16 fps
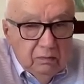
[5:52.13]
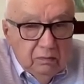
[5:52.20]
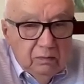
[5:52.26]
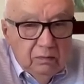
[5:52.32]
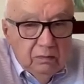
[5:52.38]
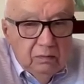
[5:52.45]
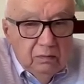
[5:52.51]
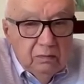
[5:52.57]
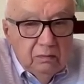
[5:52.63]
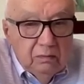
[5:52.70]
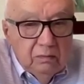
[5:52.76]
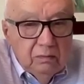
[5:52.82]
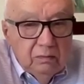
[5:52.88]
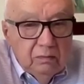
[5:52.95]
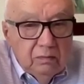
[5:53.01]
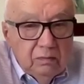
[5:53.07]

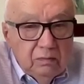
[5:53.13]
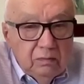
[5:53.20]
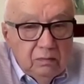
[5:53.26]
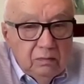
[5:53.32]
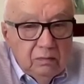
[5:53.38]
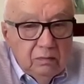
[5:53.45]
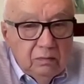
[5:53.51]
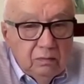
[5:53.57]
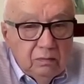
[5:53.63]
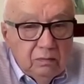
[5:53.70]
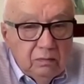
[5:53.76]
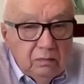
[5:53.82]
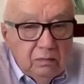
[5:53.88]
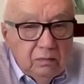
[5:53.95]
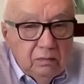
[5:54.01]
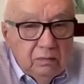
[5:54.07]

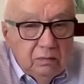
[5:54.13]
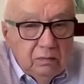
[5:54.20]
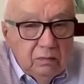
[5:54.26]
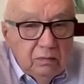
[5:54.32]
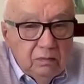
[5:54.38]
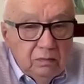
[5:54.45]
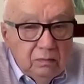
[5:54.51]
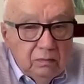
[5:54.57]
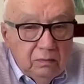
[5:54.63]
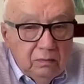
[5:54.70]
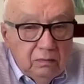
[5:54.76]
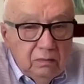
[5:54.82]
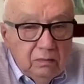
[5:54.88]
This person isn't speaking.